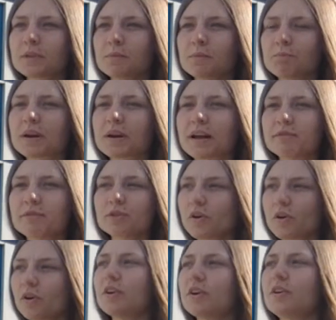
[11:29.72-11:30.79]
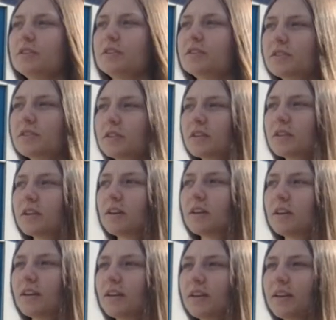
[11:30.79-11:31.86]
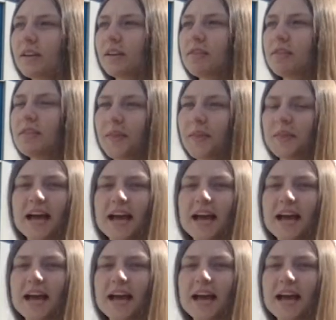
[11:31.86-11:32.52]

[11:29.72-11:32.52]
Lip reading: But I've learned that the